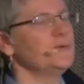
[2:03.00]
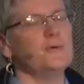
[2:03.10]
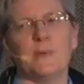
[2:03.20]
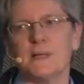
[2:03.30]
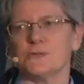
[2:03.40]

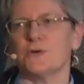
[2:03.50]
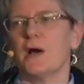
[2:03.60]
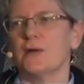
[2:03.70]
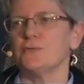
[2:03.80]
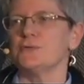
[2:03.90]
Dormex or
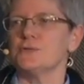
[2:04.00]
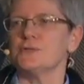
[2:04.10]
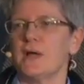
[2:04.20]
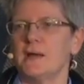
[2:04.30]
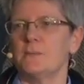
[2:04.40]
hydrogen
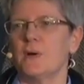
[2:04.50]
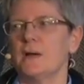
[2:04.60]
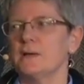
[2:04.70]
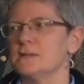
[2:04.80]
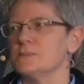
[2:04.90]

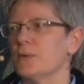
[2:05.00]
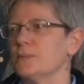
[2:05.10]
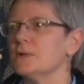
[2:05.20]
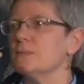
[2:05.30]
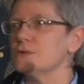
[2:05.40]
cyanamide is
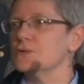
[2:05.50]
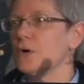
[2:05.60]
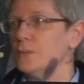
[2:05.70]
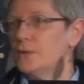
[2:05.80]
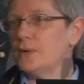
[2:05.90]
probably the most
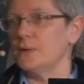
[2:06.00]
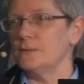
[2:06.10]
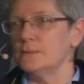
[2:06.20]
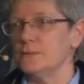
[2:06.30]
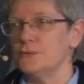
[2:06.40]

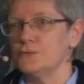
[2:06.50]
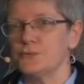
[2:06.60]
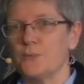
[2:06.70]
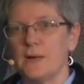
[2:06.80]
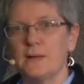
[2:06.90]
commonly
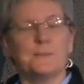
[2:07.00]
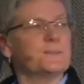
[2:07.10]
used one.